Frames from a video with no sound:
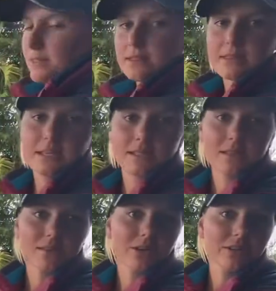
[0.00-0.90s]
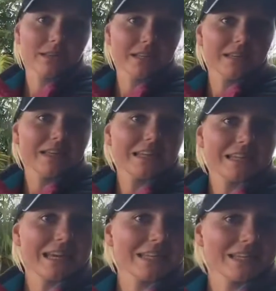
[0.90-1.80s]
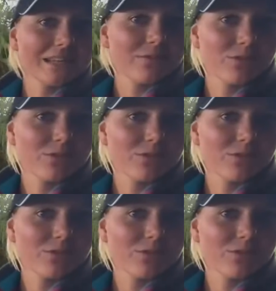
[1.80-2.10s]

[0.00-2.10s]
this is only needed if